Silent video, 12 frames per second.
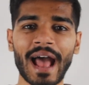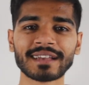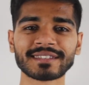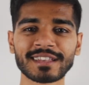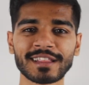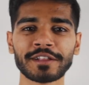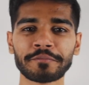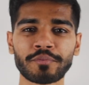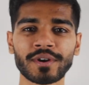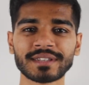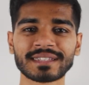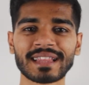As the little
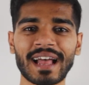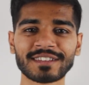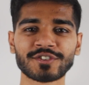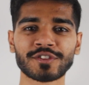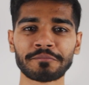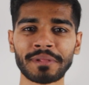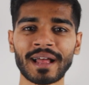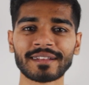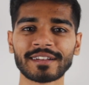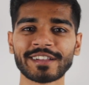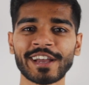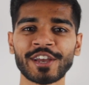prince lands on the planet,